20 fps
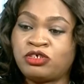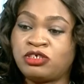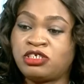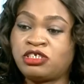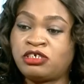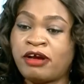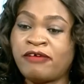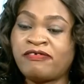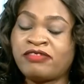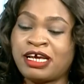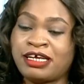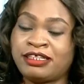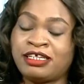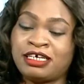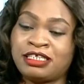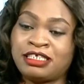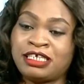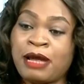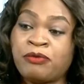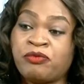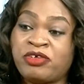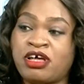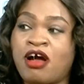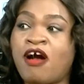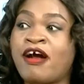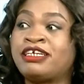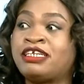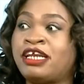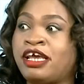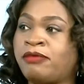serve their time
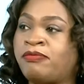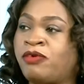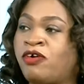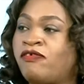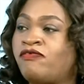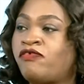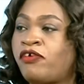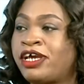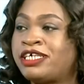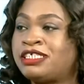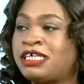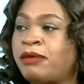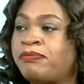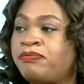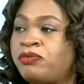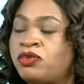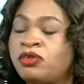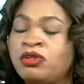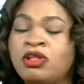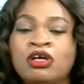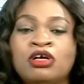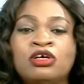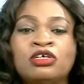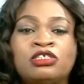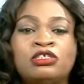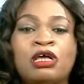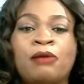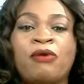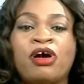with hard labor, for example.